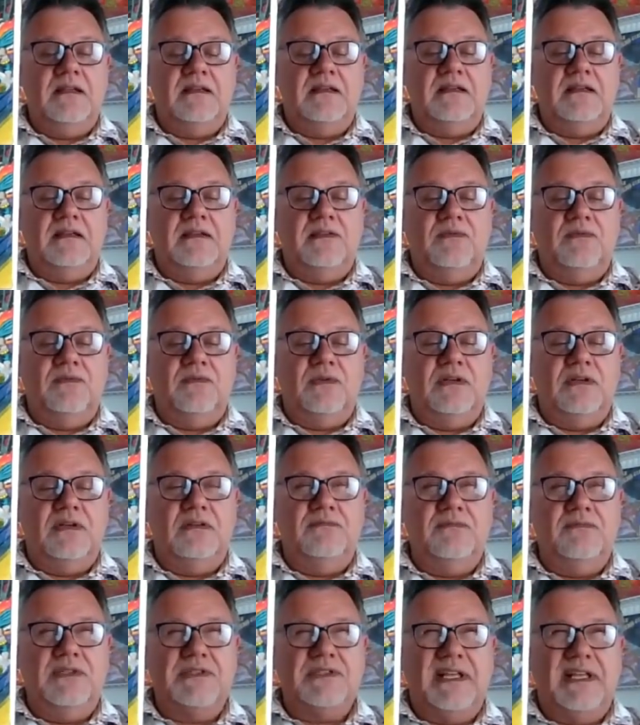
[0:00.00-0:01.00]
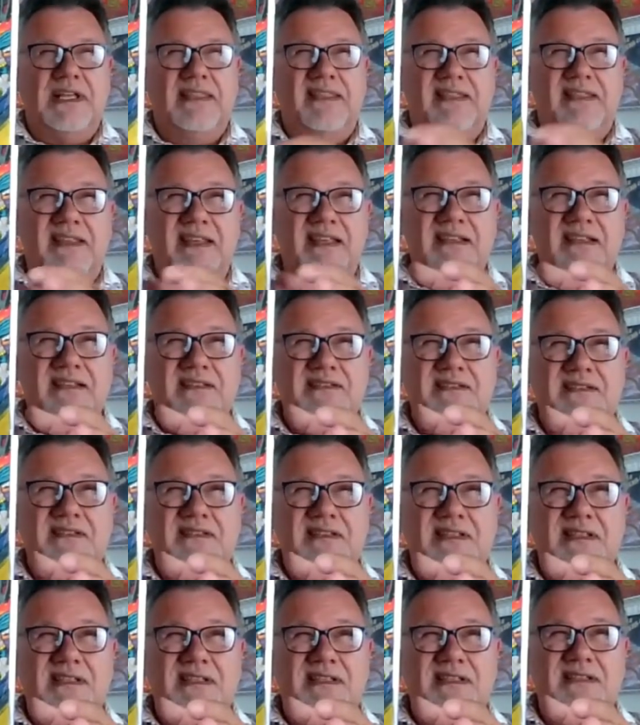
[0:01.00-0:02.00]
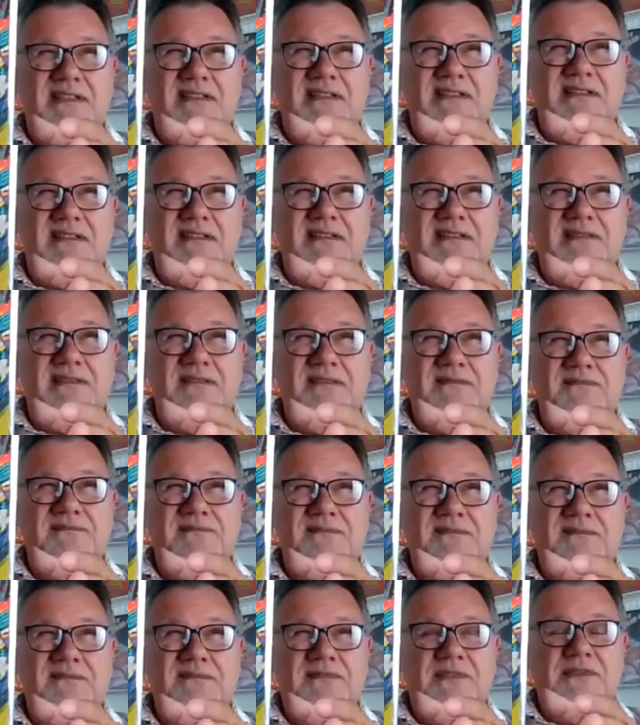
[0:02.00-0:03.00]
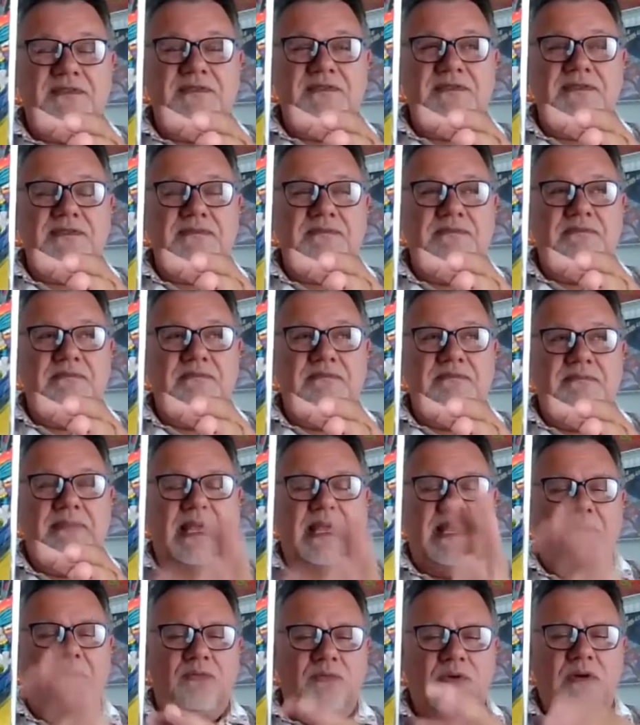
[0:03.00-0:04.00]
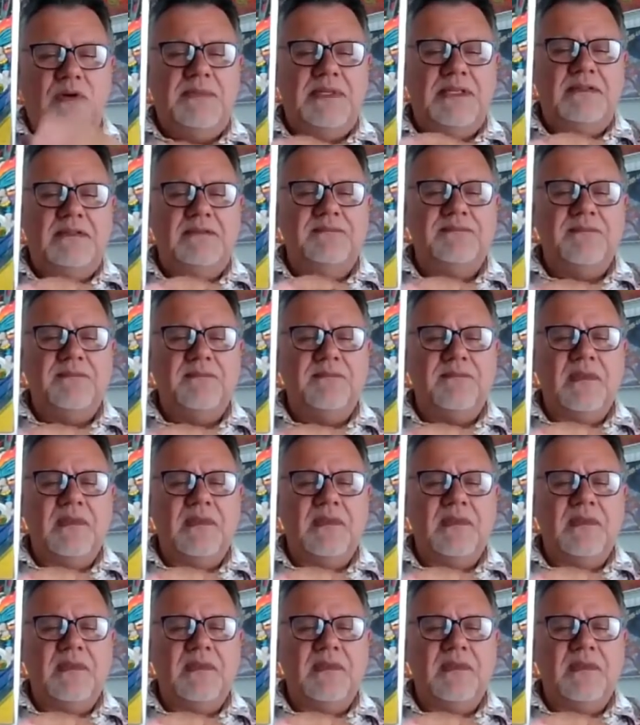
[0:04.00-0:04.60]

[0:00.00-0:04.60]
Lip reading: The one which I think is the first Batwoman,